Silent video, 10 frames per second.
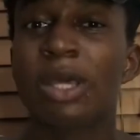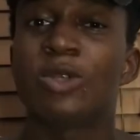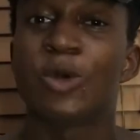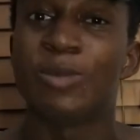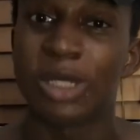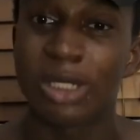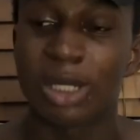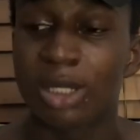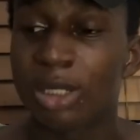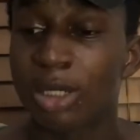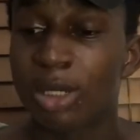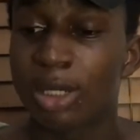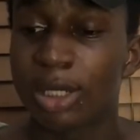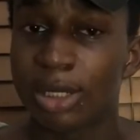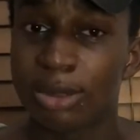is updated.
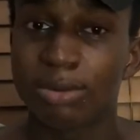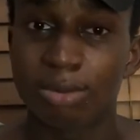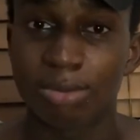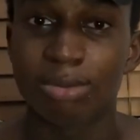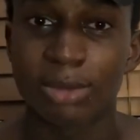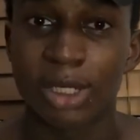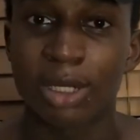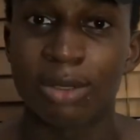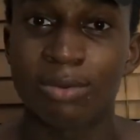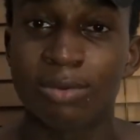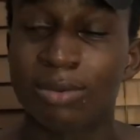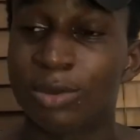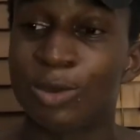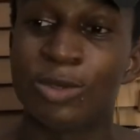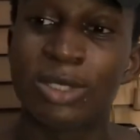Then
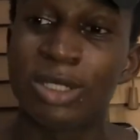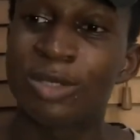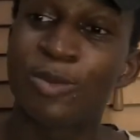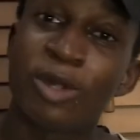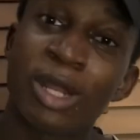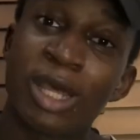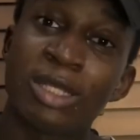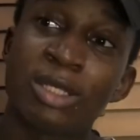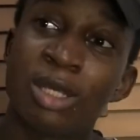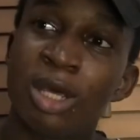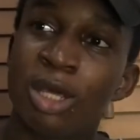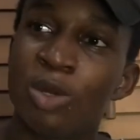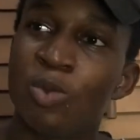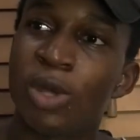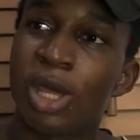you'll see Spotlight
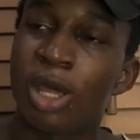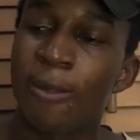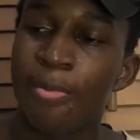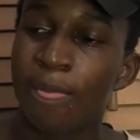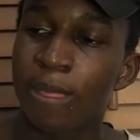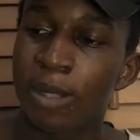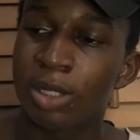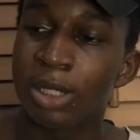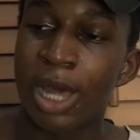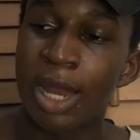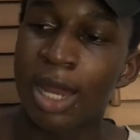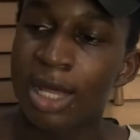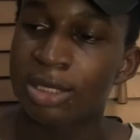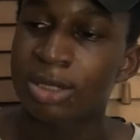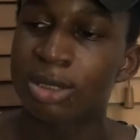in where that
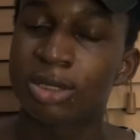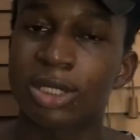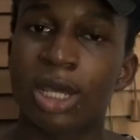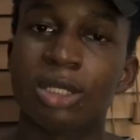last